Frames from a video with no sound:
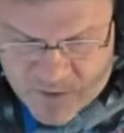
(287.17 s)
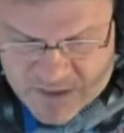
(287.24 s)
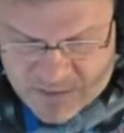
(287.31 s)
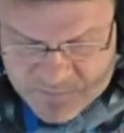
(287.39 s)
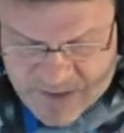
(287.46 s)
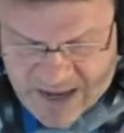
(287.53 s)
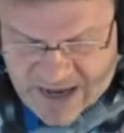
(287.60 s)

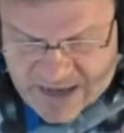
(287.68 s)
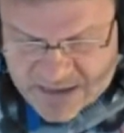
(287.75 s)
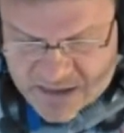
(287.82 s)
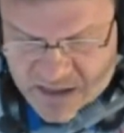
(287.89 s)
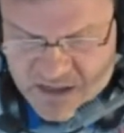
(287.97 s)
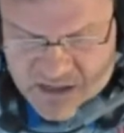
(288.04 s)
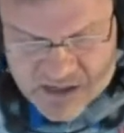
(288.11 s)
Get paid
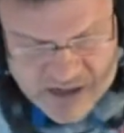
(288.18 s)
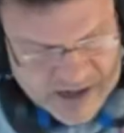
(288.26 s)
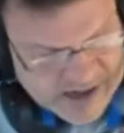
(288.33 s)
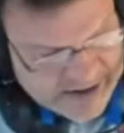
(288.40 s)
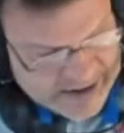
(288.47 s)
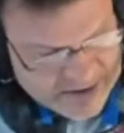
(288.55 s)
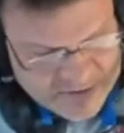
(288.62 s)

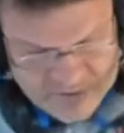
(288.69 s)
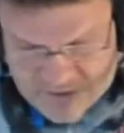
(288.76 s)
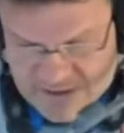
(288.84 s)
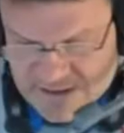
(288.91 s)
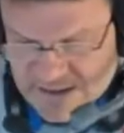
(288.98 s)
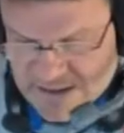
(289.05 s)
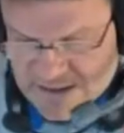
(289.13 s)

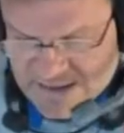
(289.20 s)
$100.